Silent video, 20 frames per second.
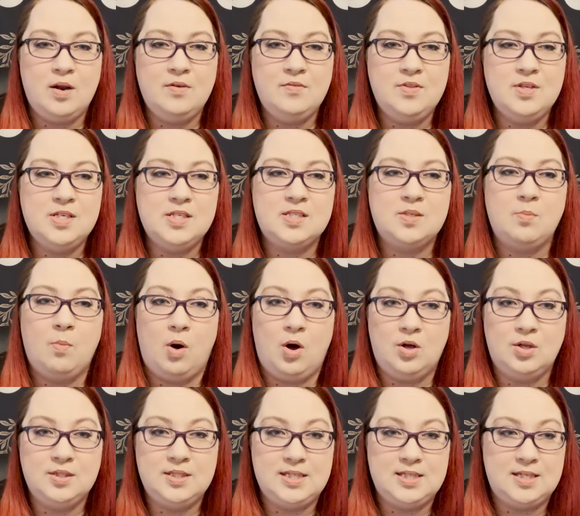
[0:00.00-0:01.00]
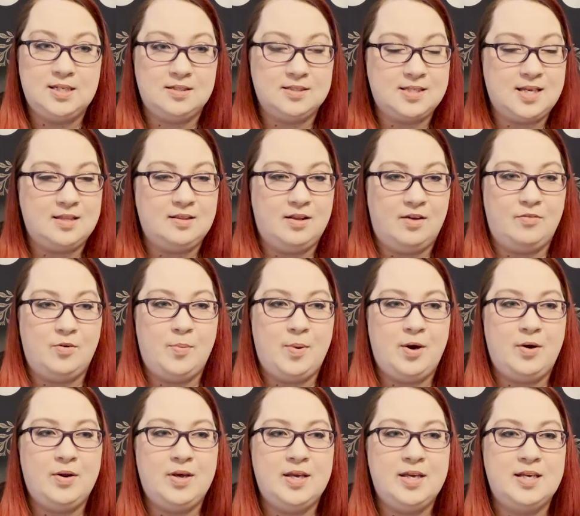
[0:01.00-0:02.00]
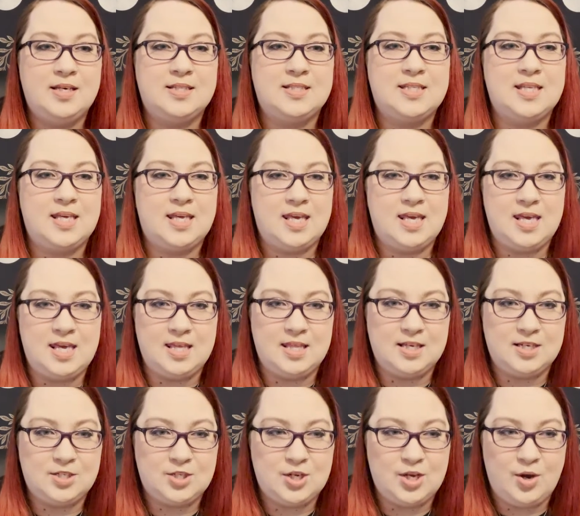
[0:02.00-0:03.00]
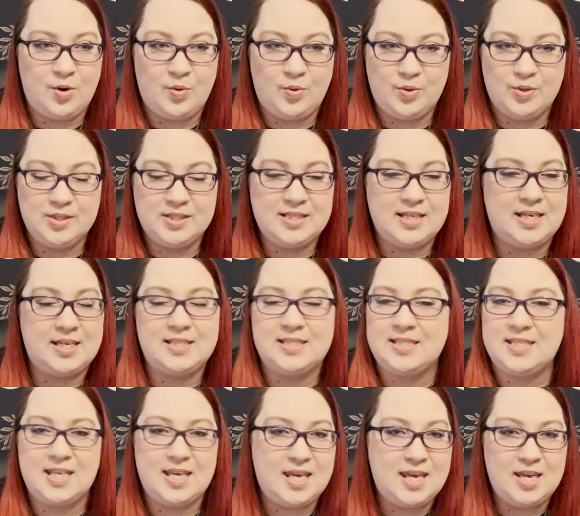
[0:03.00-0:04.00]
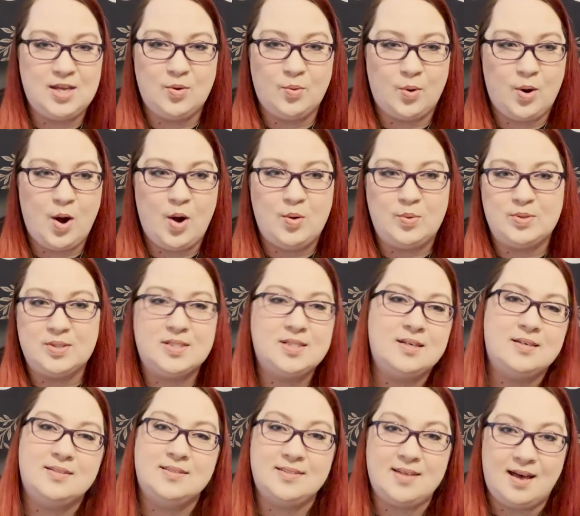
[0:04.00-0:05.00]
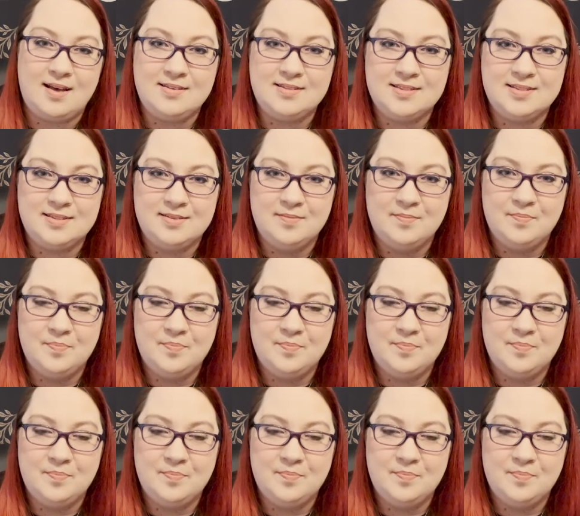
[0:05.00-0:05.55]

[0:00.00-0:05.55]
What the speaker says: of the small details I love about it is the key that she holds, like it's the key to her own success.